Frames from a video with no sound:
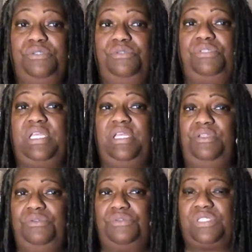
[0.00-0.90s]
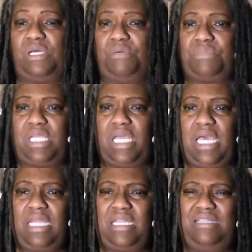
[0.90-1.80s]
it do give you some
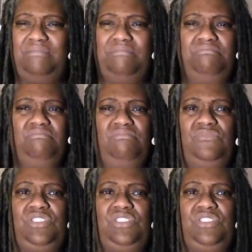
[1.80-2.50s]
kind of